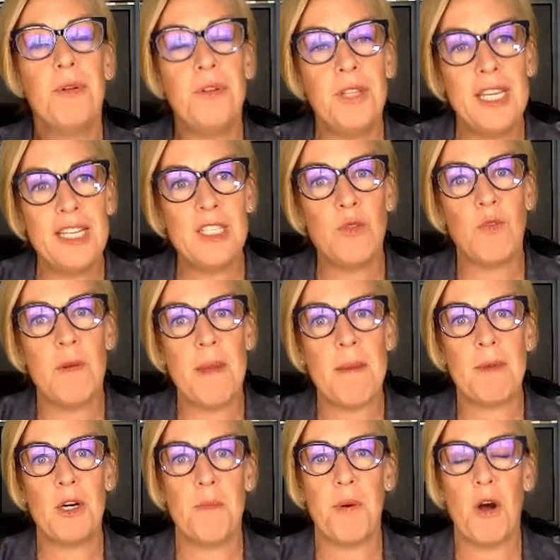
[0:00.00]
Please
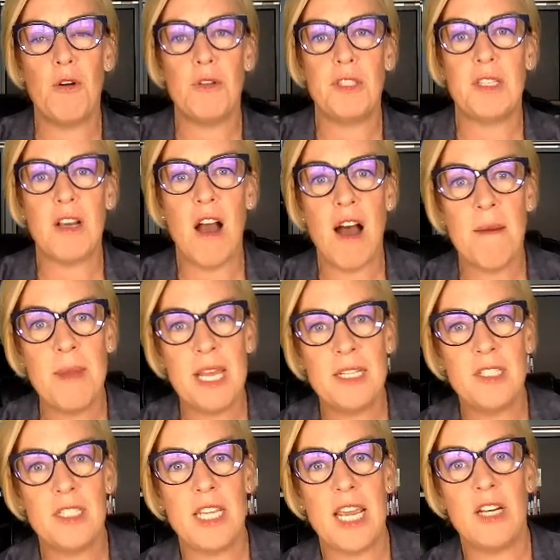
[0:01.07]
remember to post
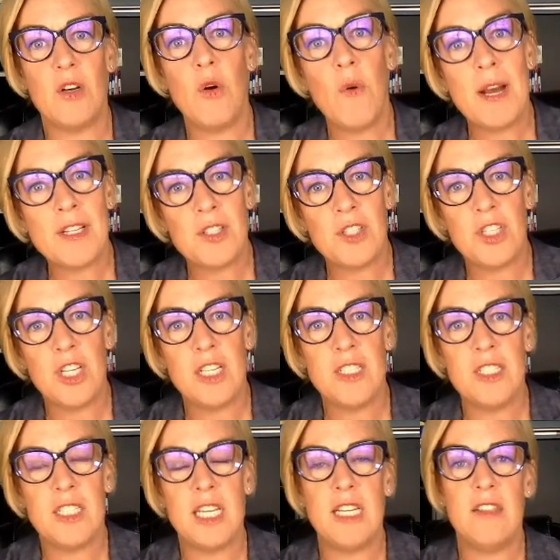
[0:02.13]
comments and
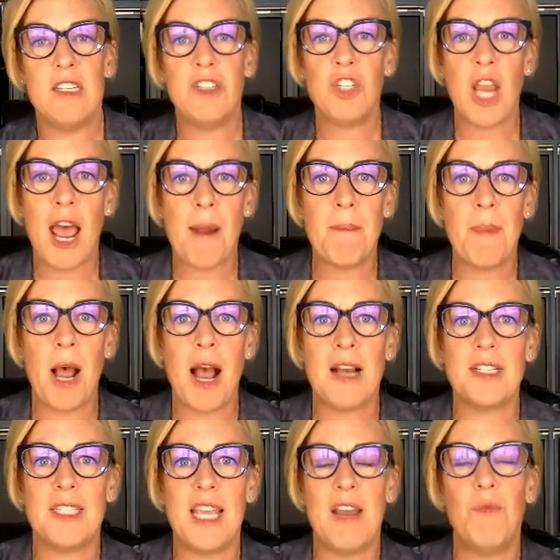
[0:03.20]
questions in the chat box,